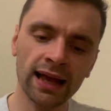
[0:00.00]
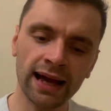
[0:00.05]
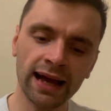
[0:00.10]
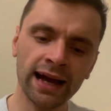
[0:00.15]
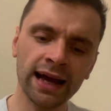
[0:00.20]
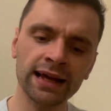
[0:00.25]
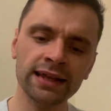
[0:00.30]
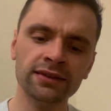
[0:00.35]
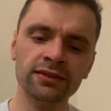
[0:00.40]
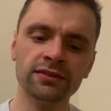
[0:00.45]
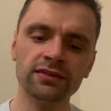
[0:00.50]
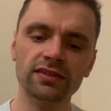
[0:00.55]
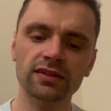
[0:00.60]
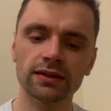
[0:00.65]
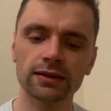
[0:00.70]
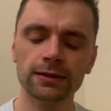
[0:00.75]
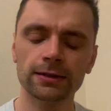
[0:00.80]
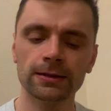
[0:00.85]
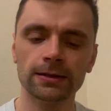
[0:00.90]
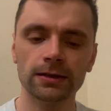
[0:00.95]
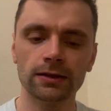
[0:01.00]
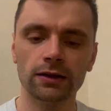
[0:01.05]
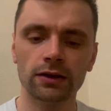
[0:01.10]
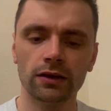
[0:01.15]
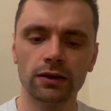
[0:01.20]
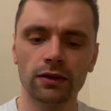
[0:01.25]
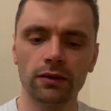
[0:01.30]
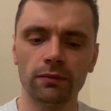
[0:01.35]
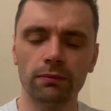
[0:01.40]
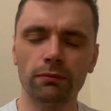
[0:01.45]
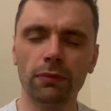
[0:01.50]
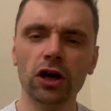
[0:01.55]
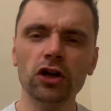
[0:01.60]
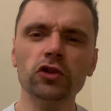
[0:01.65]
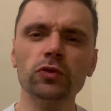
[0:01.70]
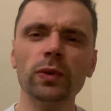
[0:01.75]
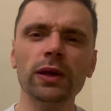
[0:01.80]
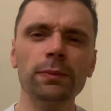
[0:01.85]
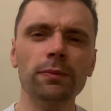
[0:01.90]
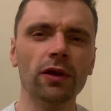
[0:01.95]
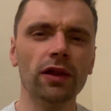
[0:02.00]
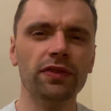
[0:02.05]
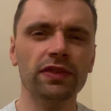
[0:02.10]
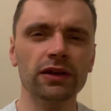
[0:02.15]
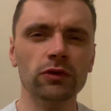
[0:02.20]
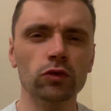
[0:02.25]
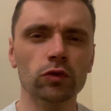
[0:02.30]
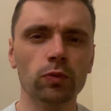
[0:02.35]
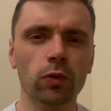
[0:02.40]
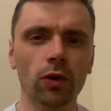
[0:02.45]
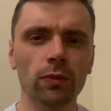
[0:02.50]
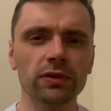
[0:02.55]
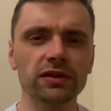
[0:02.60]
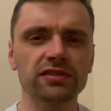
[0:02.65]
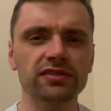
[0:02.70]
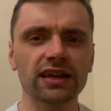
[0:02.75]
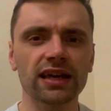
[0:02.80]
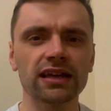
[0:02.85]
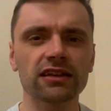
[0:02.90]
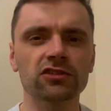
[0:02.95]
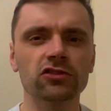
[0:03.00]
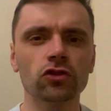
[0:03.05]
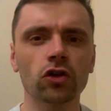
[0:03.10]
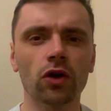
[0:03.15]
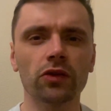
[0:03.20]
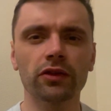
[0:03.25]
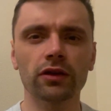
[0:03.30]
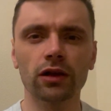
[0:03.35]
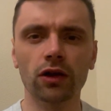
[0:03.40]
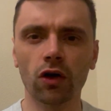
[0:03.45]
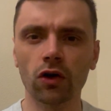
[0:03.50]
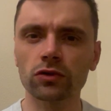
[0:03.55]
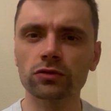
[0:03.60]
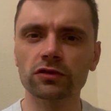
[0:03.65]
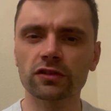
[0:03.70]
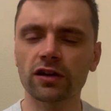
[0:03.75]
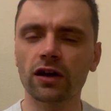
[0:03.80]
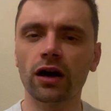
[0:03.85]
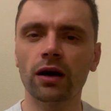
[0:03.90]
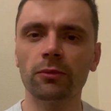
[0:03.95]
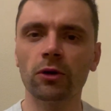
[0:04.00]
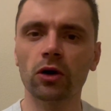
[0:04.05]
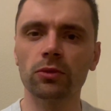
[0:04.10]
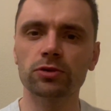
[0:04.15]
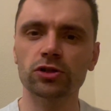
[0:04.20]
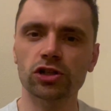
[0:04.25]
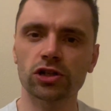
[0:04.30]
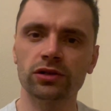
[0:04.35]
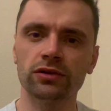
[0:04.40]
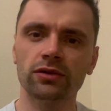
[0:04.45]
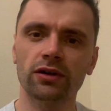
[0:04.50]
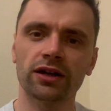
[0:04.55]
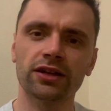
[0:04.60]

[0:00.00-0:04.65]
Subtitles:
And most people, I think, would probably say it's not the long-term option.